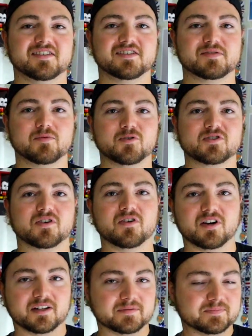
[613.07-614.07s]
sports
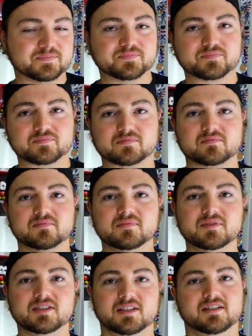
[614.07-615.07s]
car.
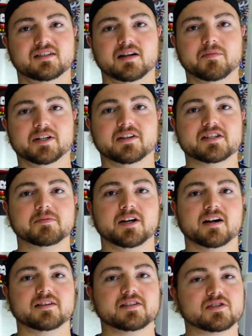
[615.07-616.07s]
I mean, let's be
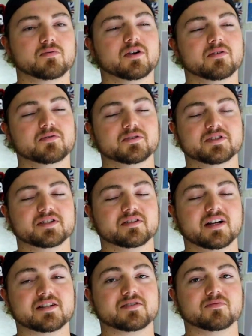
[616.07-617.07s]
honest, that's what I really,
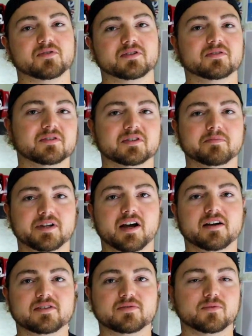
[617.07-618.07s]
that's what the Miata's